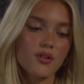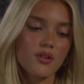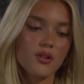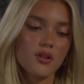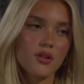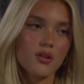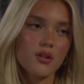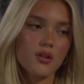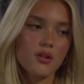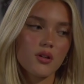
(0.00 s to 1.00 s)

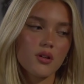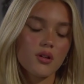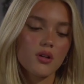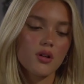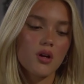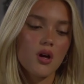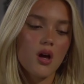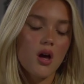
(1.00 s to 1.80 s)
No one is speaking in this clip.